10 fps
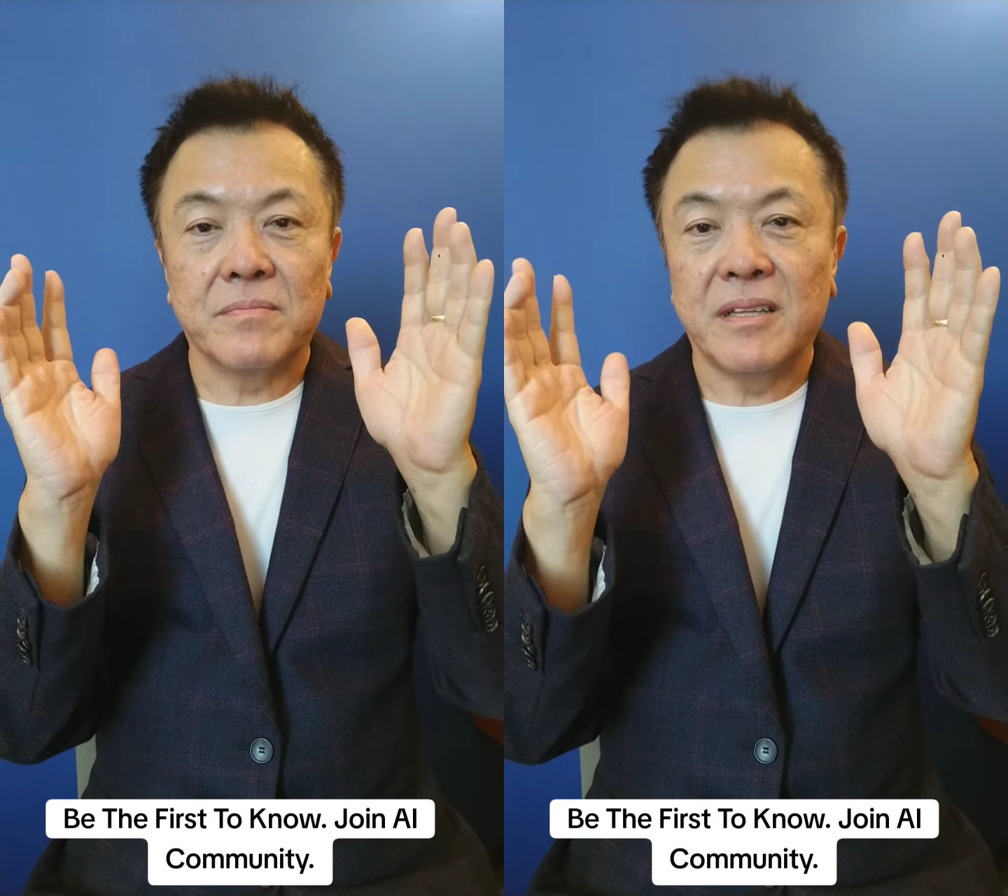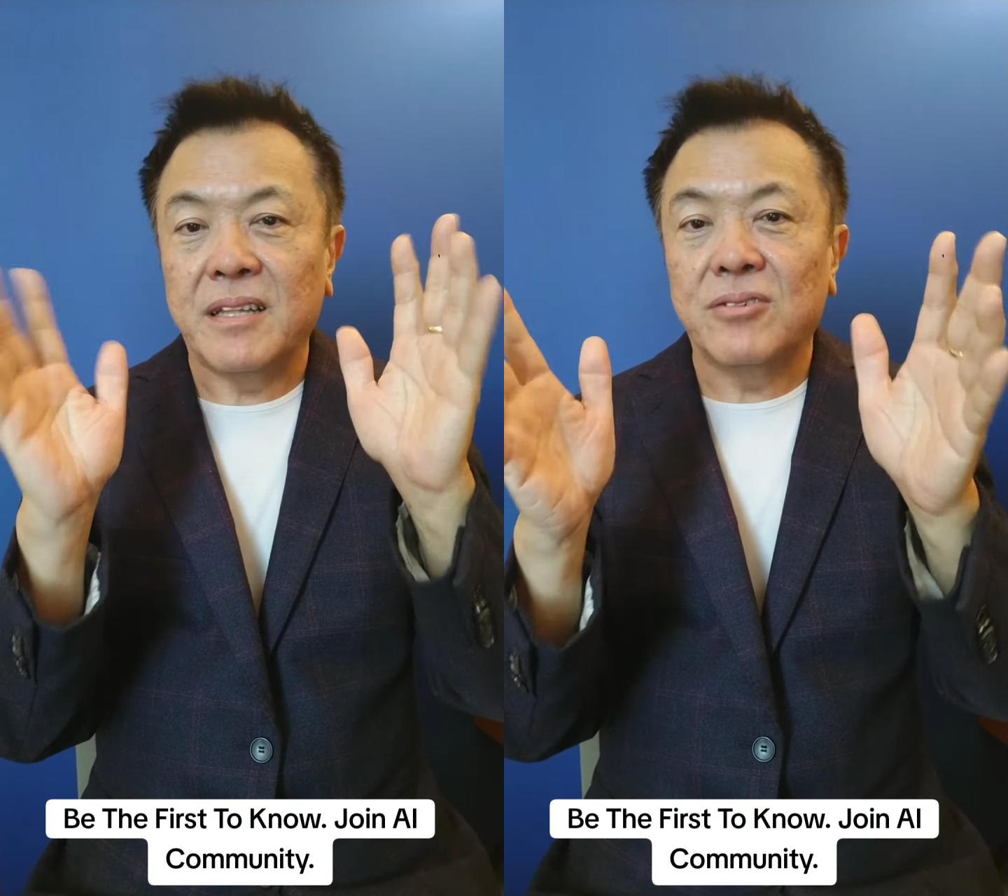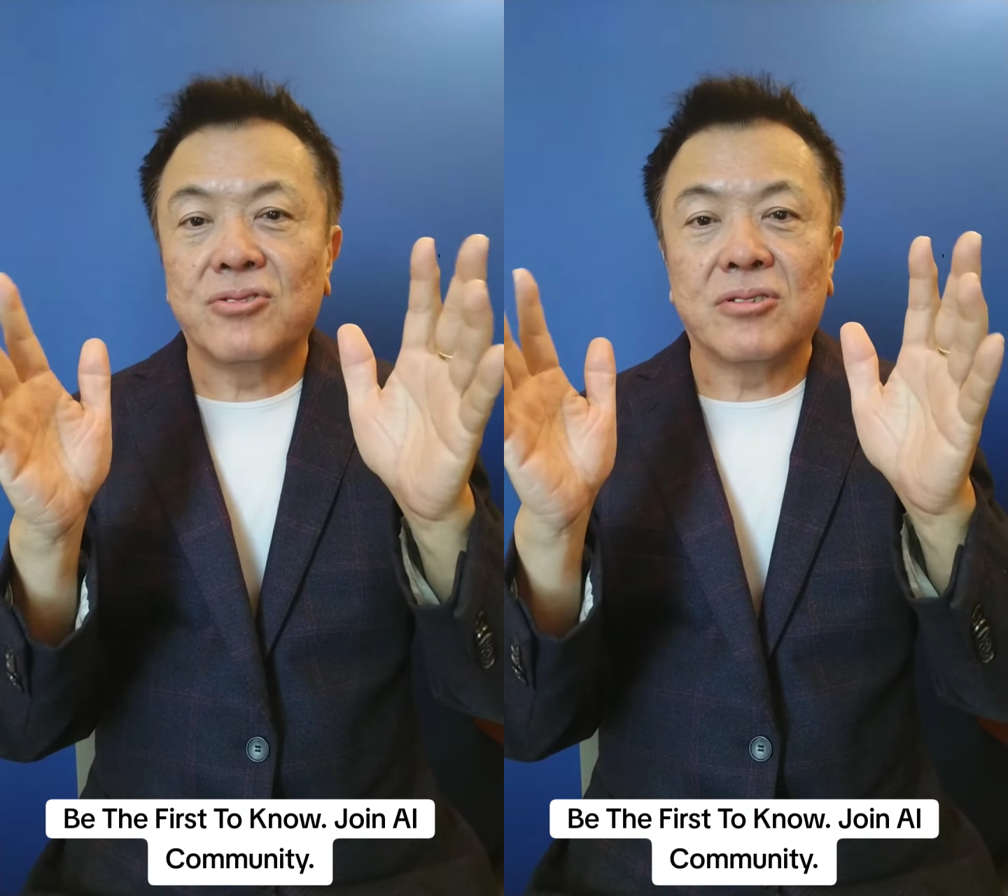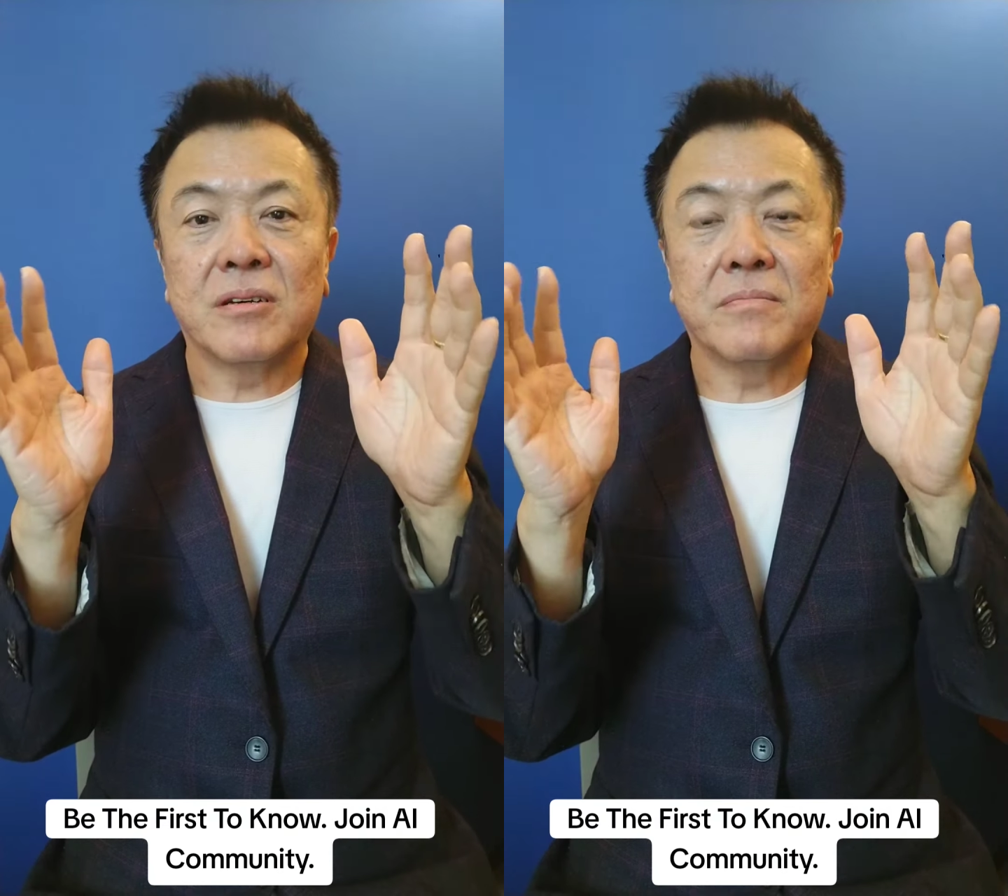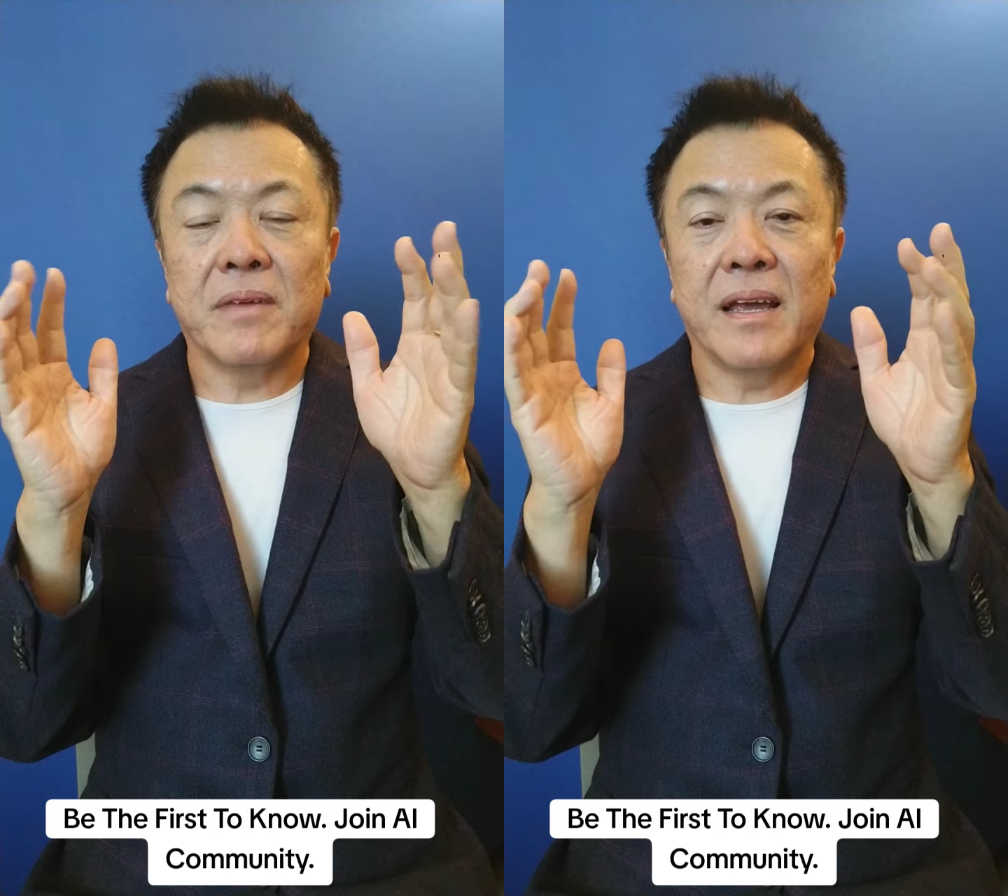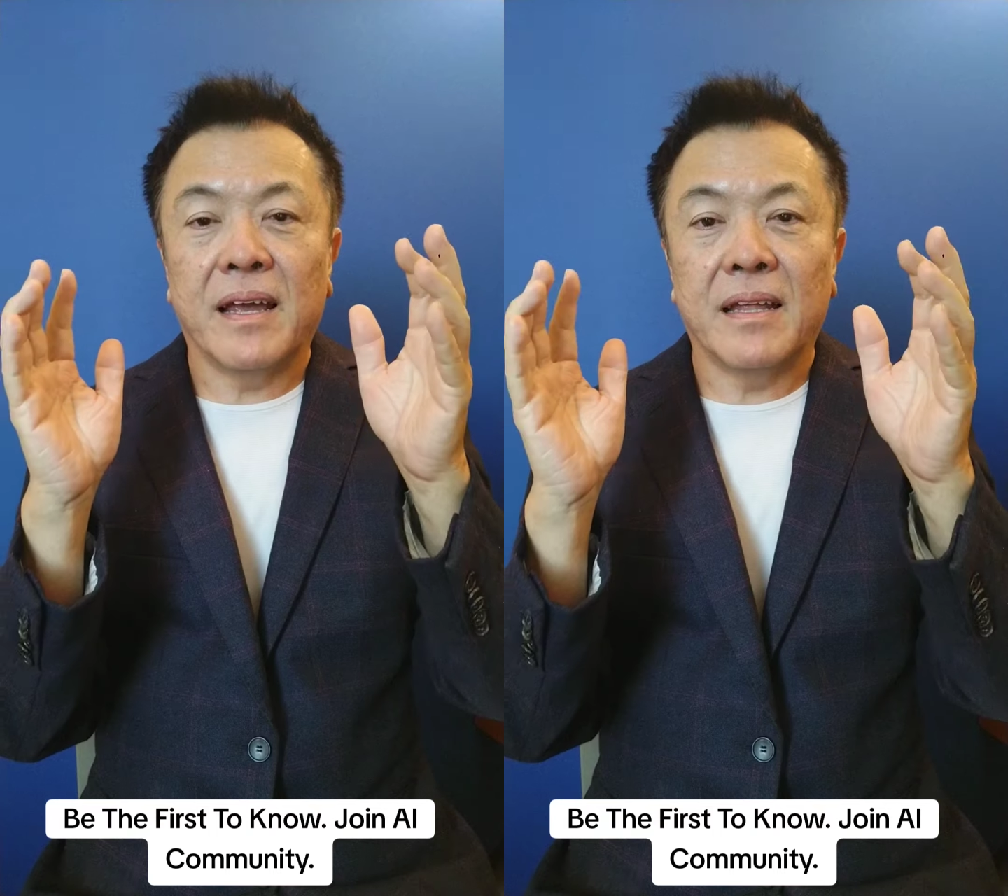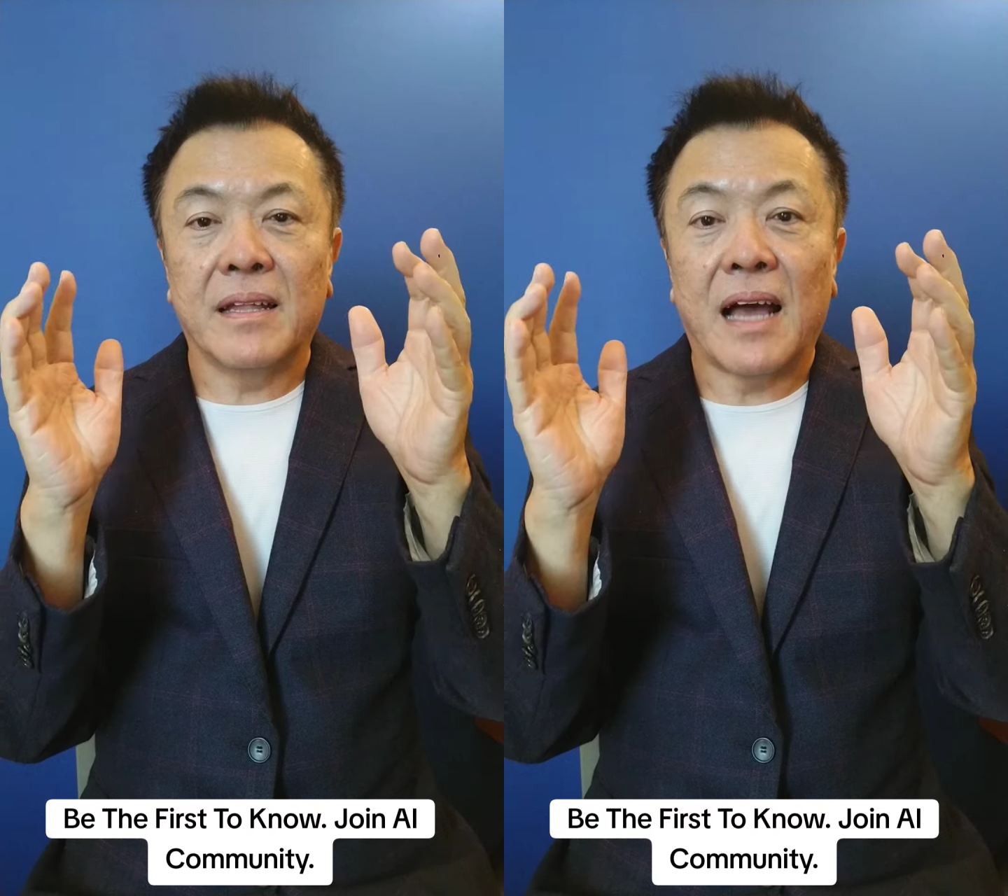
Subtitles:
leadership, and